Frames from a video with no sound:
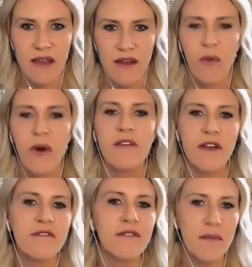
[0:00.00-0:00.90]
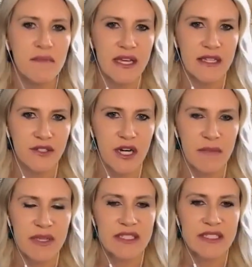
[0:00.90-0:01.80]
What if we flipped that
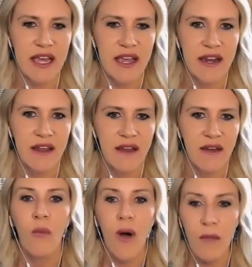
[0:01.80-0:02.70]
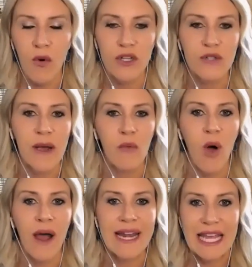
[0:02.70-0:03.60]
script and said, what more do I
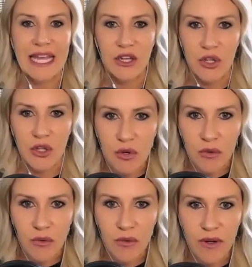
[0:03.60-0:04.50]
want in you?